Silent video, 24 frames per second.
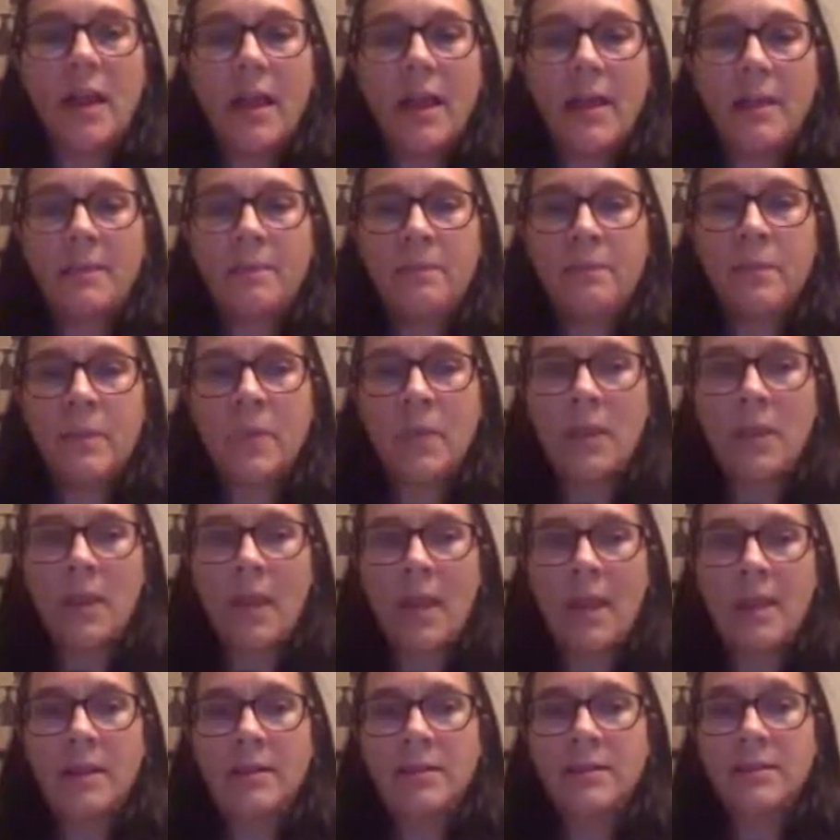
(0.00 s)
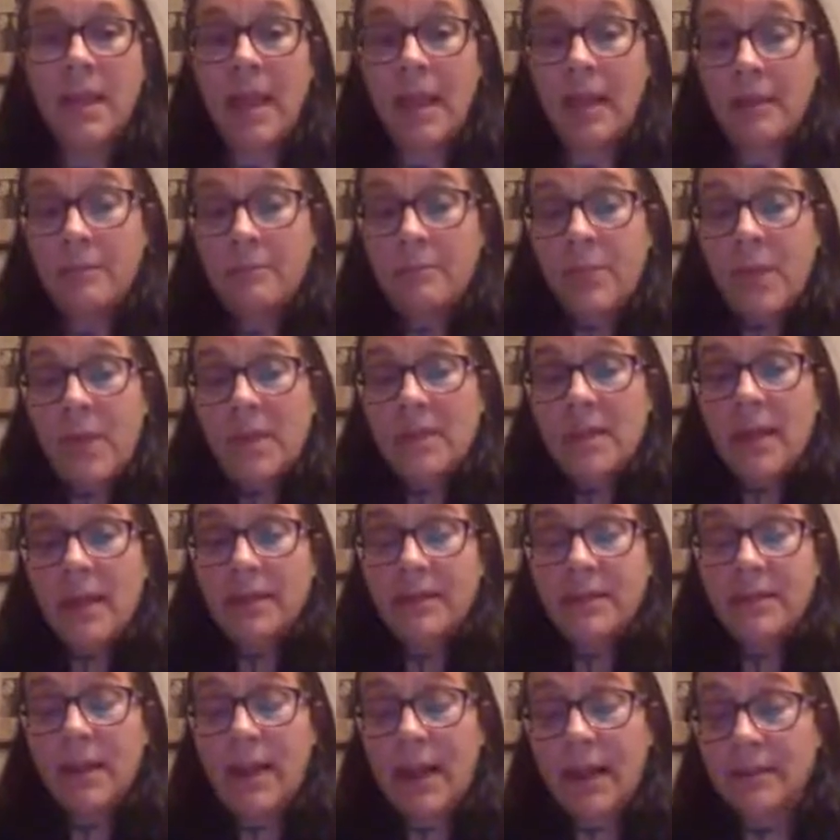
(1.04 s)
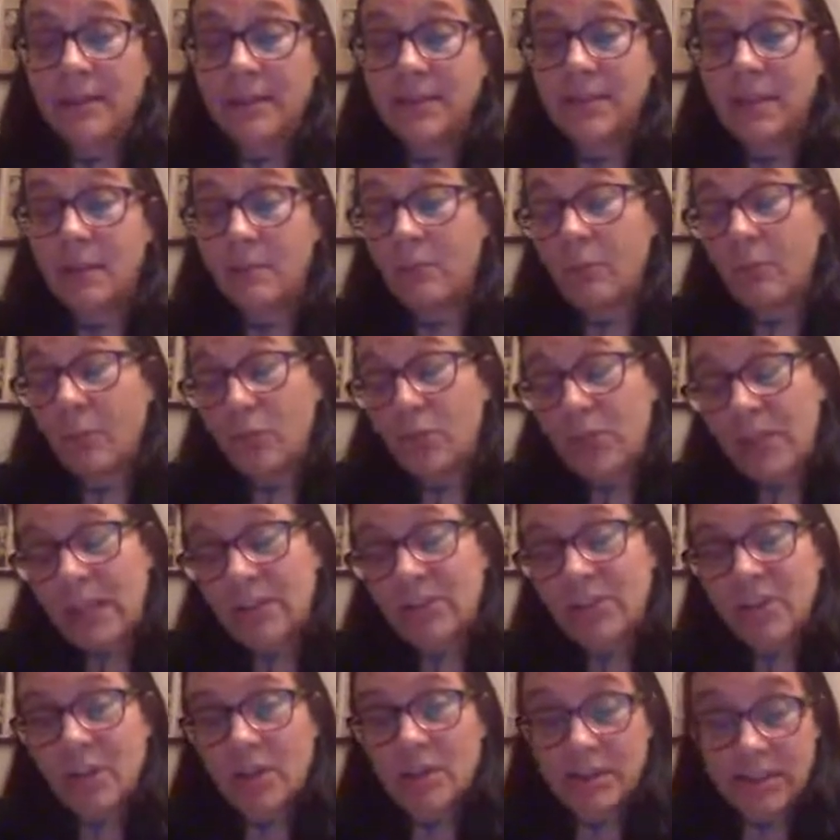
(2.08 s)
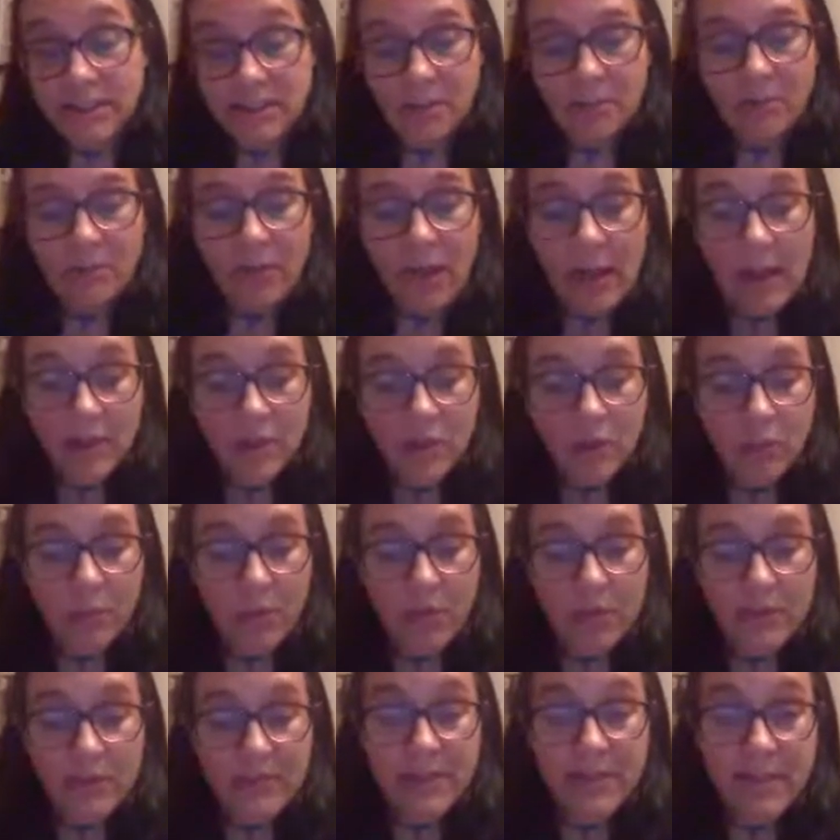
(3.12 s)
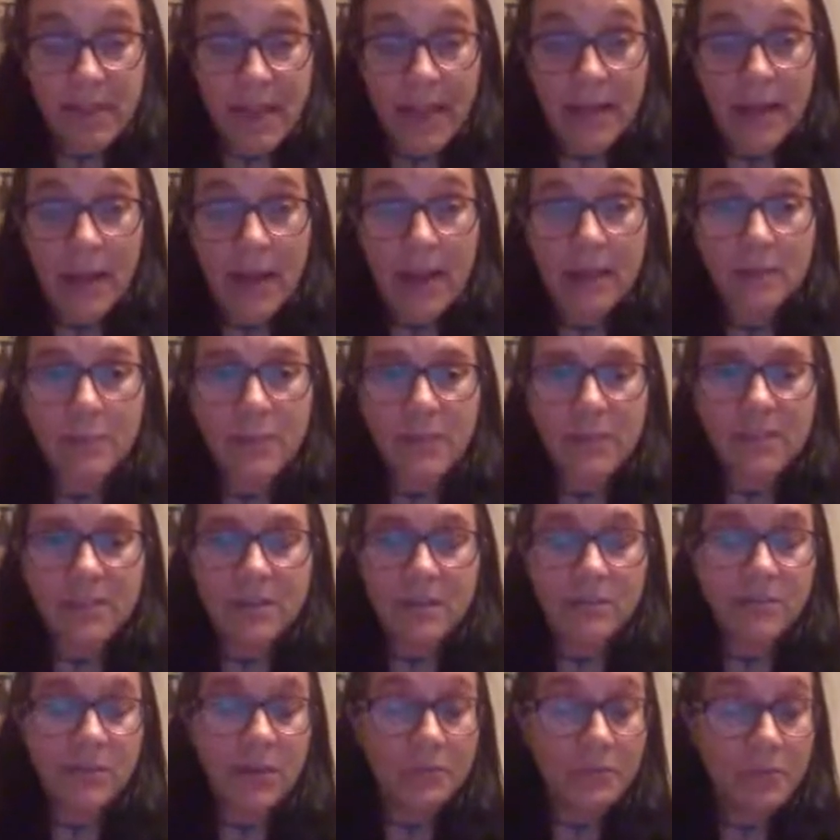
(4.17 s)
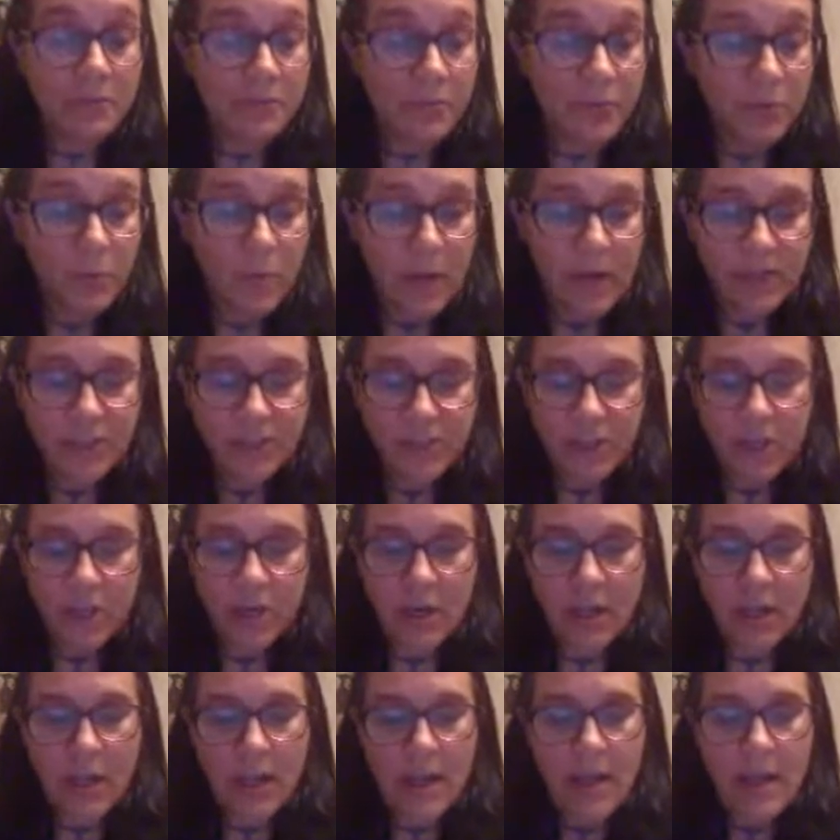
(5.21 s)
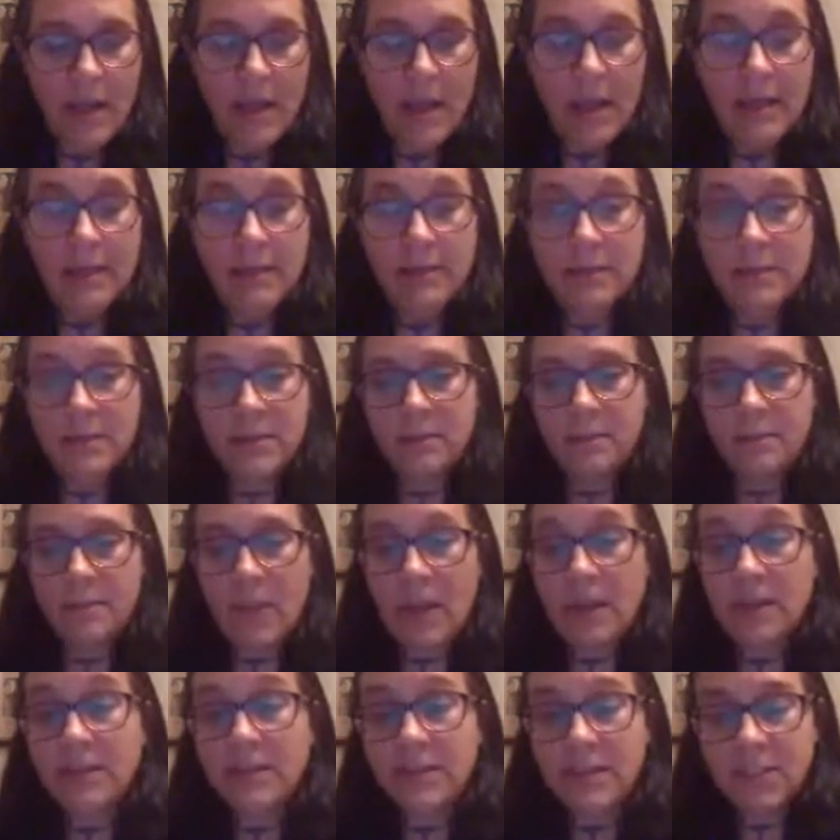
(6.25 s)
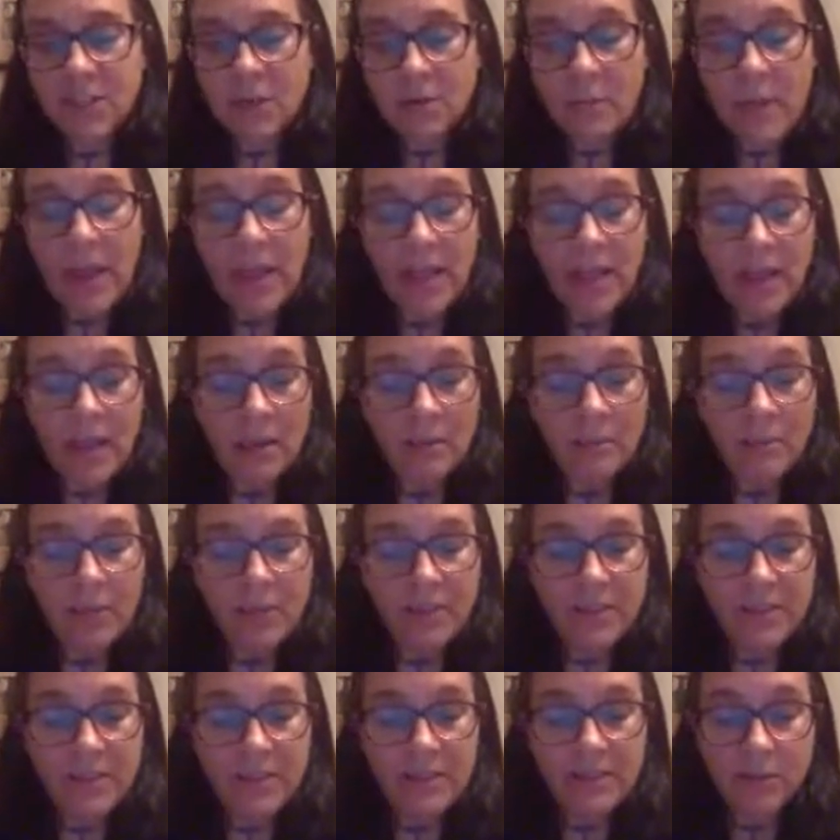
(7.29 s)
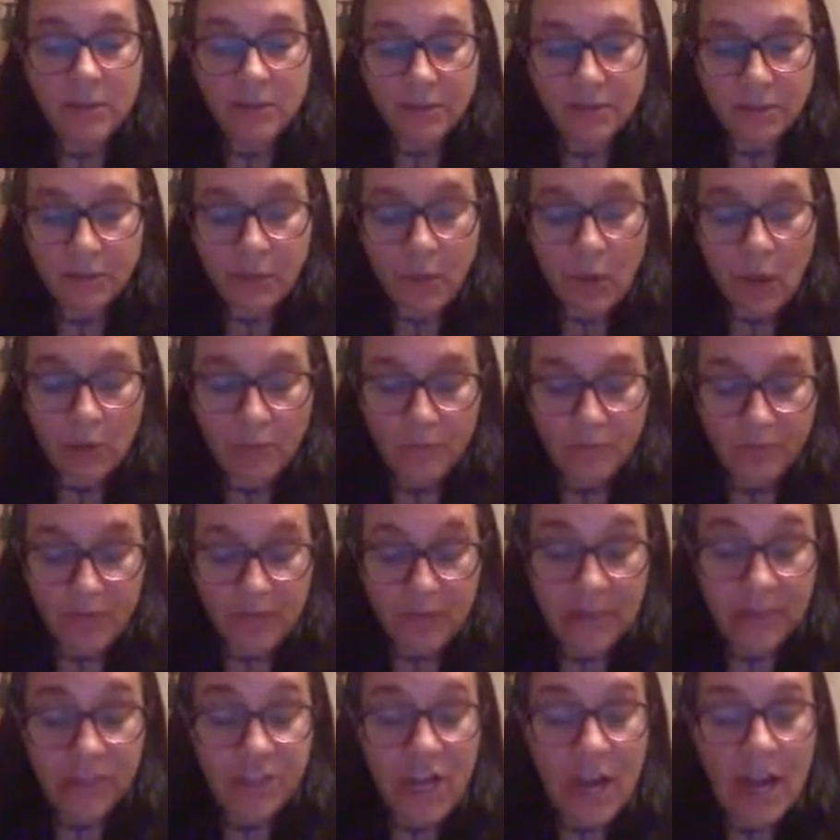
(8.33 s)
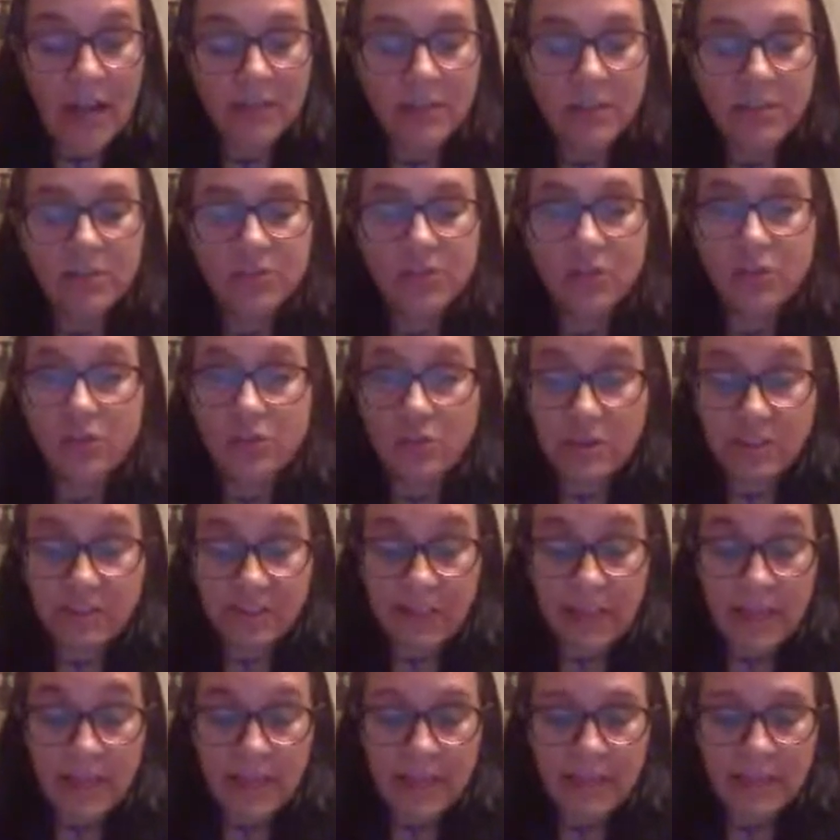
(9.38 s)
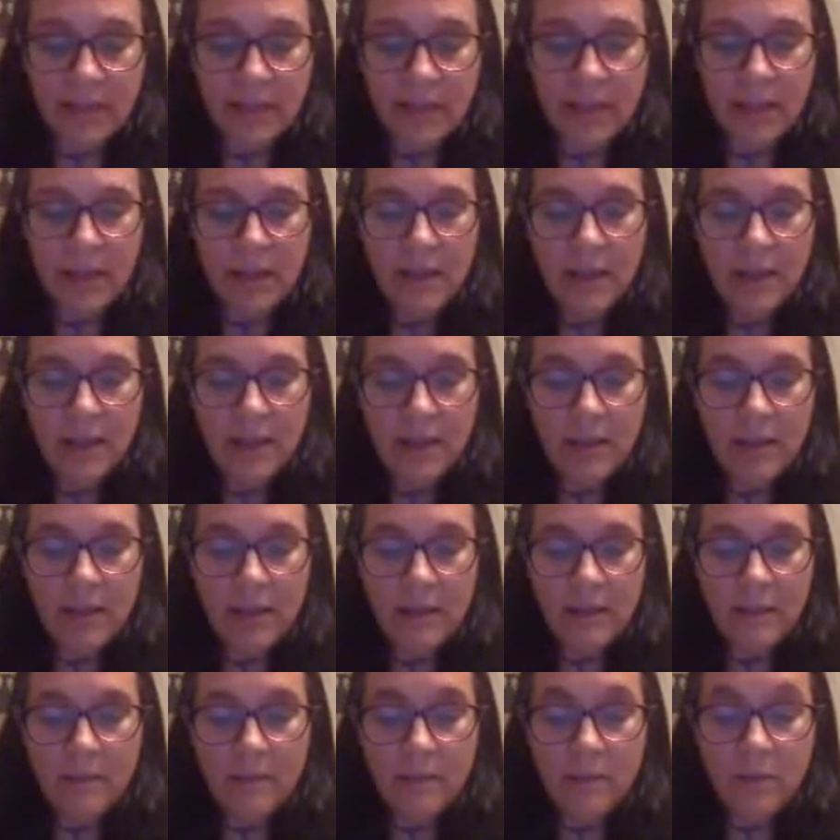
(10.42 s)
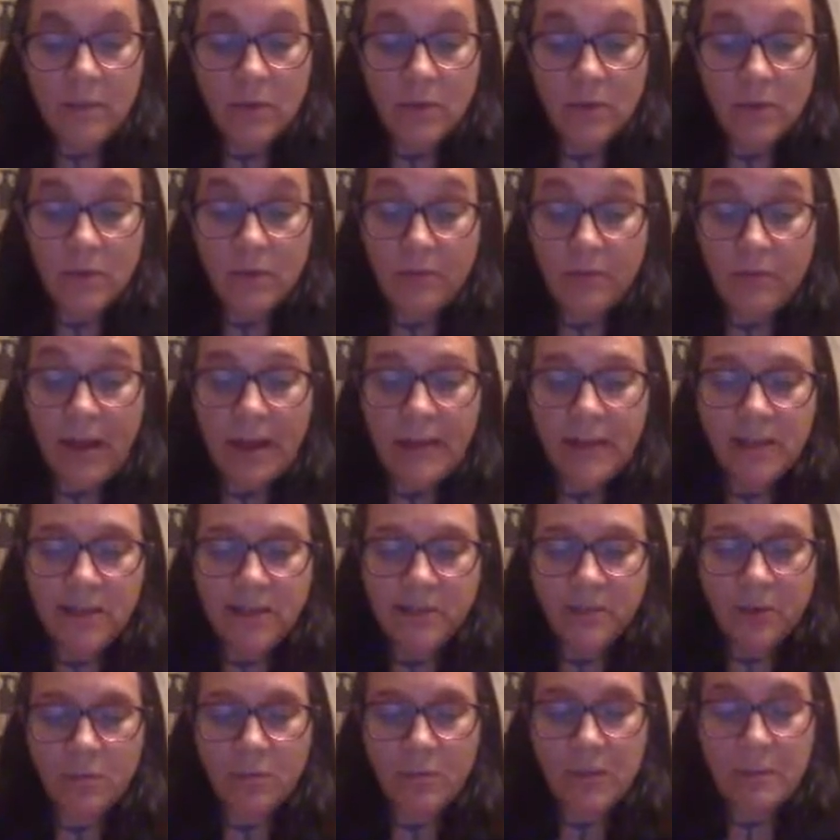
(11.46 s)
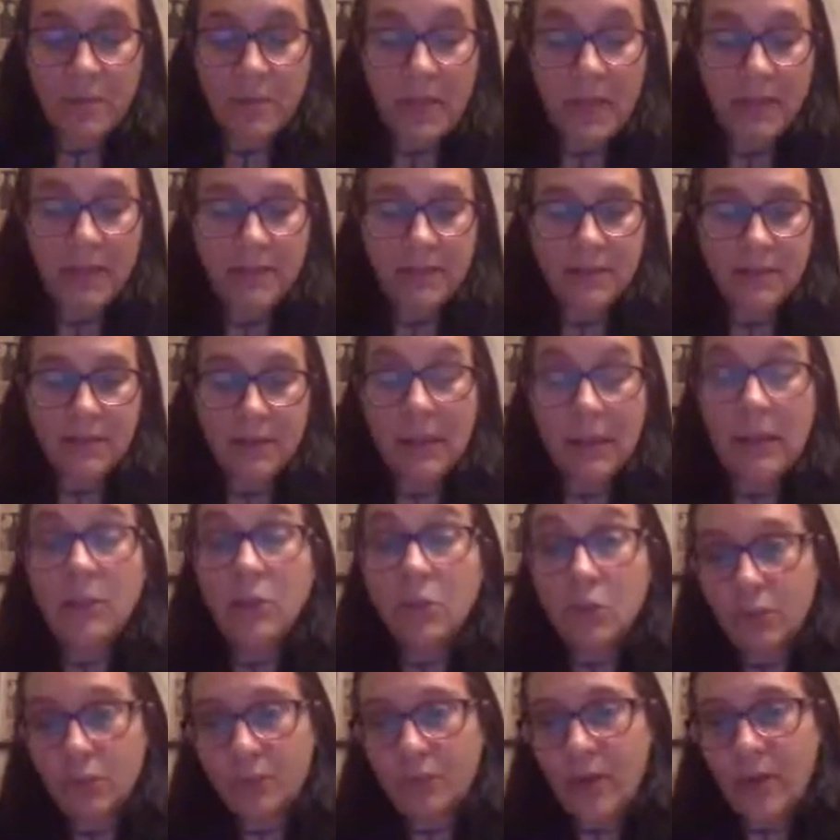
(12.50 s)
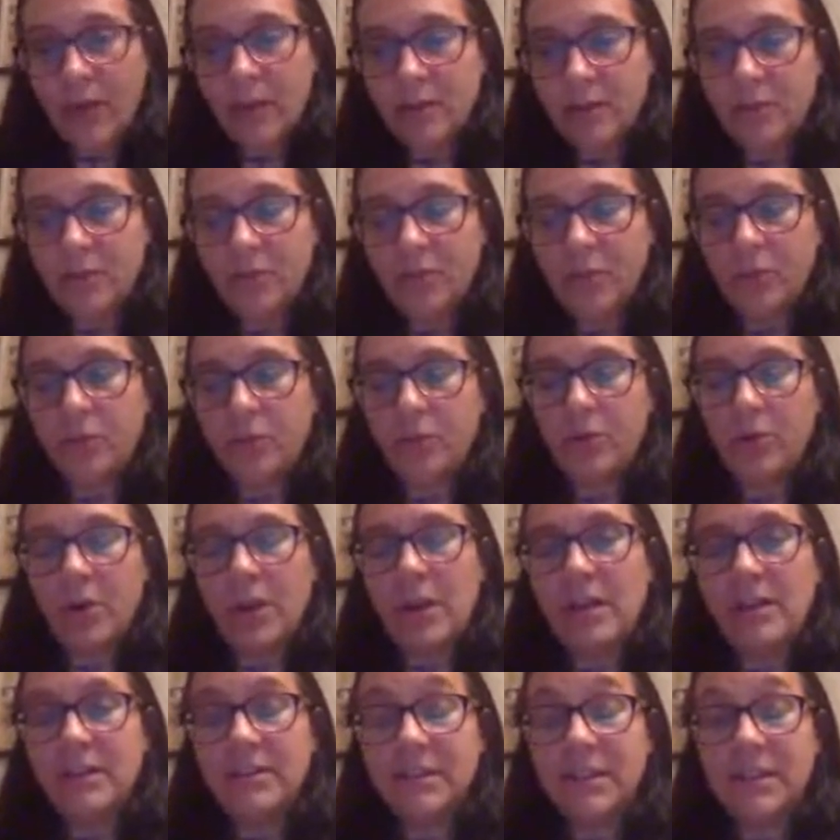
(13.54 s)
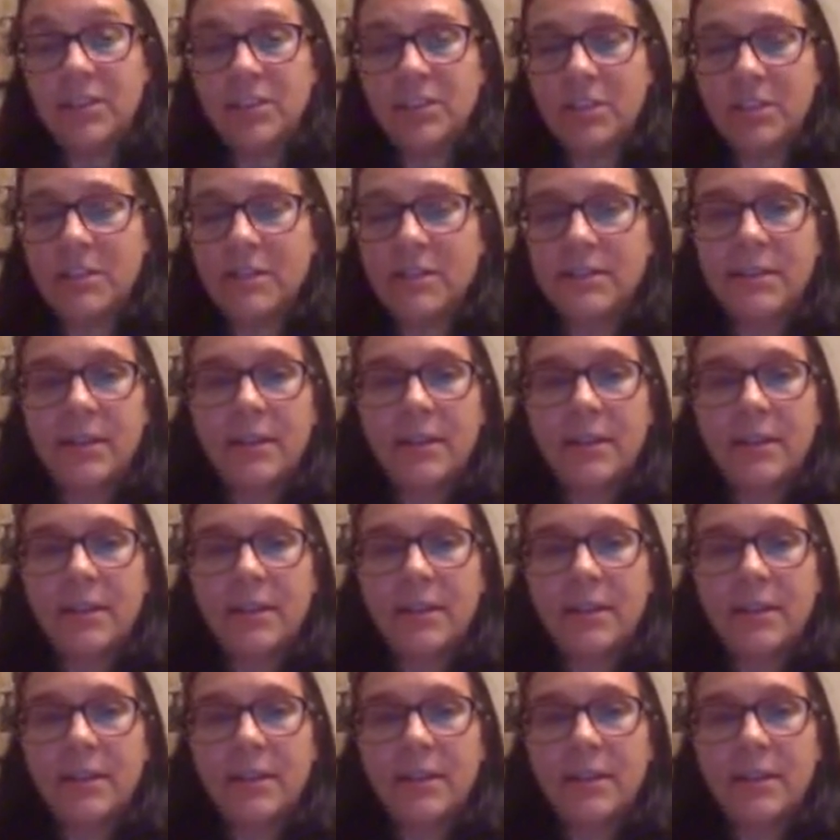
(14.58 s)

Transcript: And big data has some potential and some value because it can help in terms of evaluation and decision making, but is also often a challenge to translate the findings from big data into value for organizations.